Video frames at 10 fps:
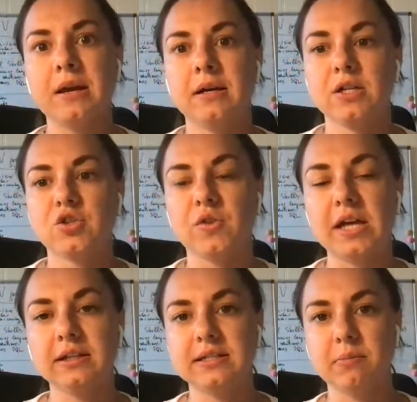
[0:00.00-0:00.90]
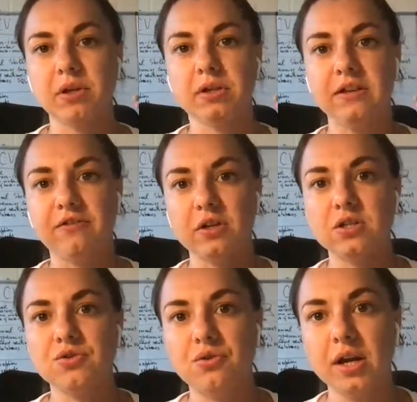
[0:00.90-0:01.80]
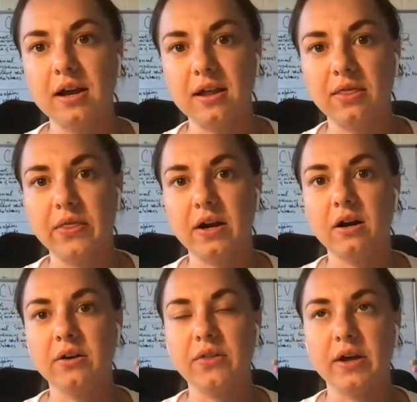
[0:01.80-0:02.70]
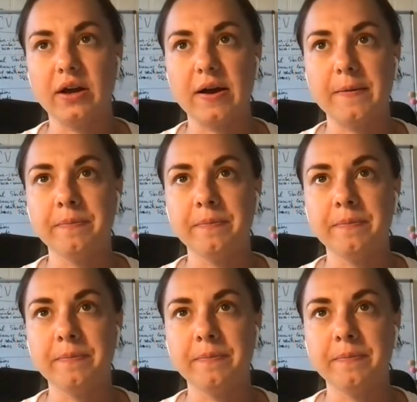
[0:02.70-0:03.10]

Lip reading: So then it's a bit different story, and there the